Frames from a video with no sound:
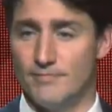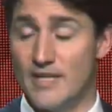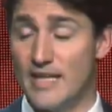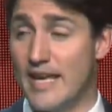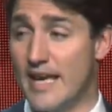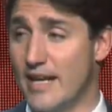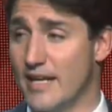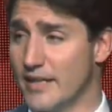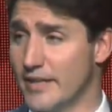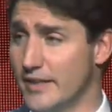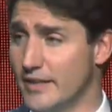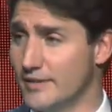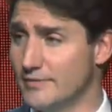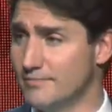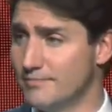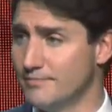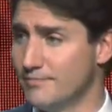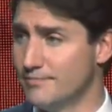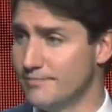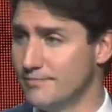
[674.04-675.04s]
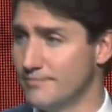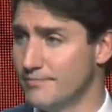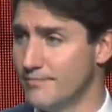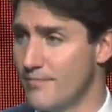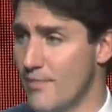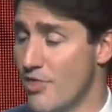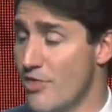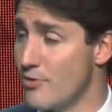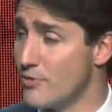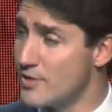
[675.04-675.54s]
Canada,
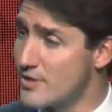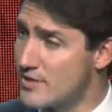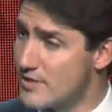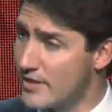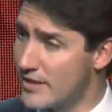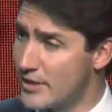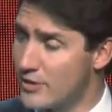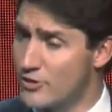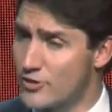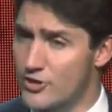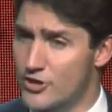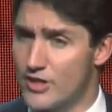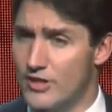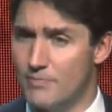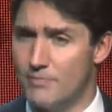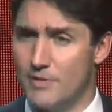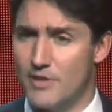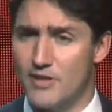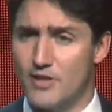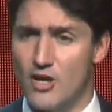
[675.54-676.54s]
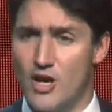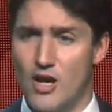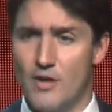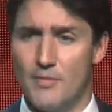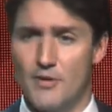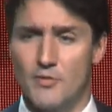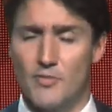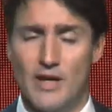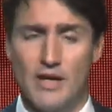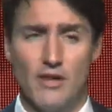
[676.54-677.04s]
through its leadership at the
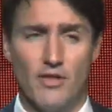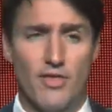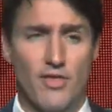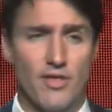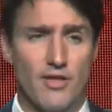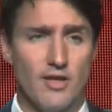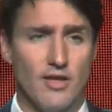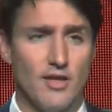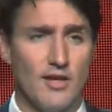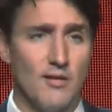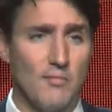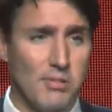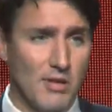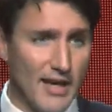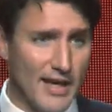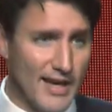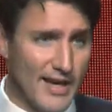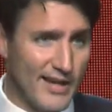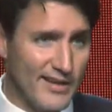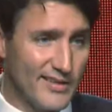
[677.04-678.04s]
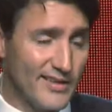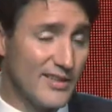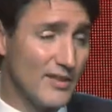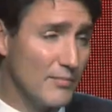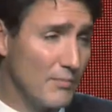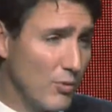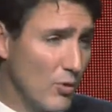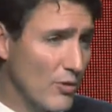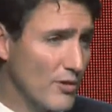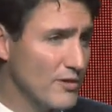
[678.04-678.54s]
Commonwealth, played an
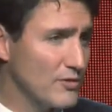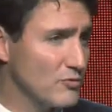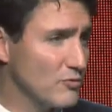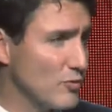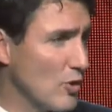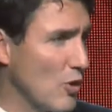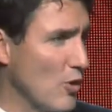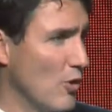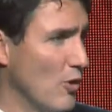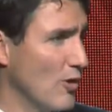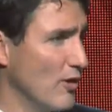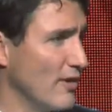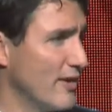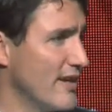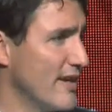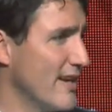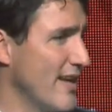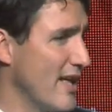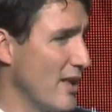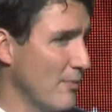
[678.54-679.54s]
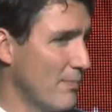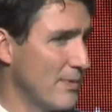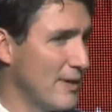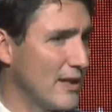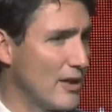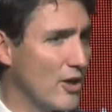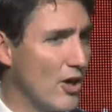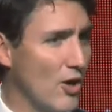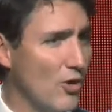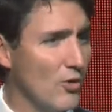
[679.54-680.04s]
important role in
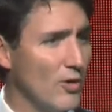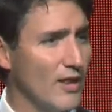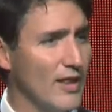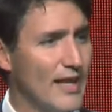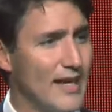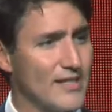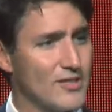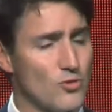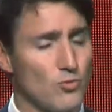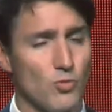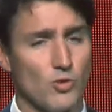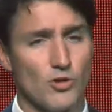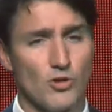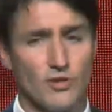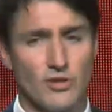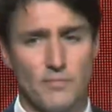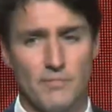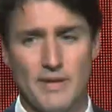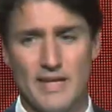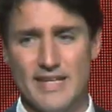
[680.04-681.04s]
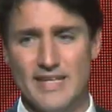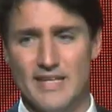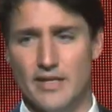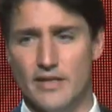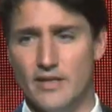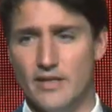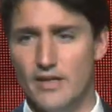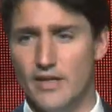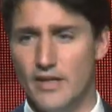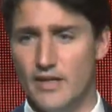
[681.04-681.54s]
helping coalesce world
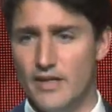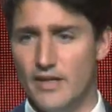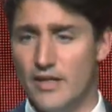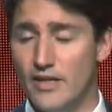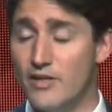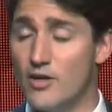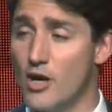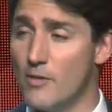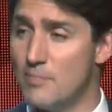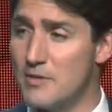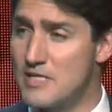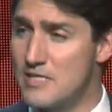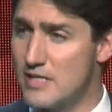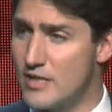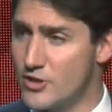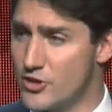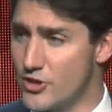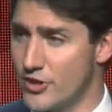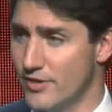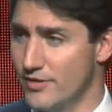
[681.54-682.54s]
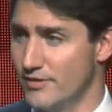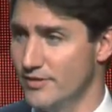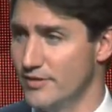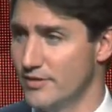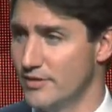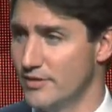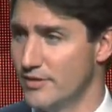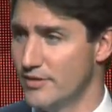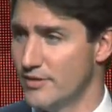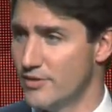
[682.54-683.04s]
opinion in opposition
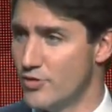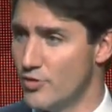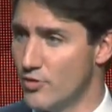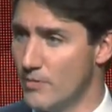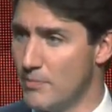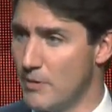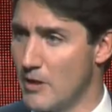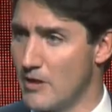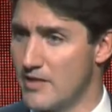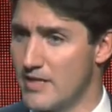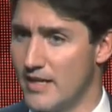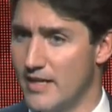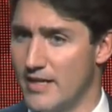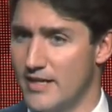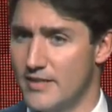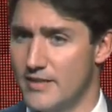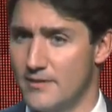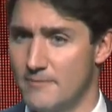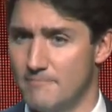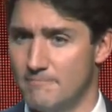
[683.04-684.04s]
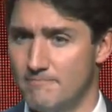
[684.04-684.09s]
to apartheid.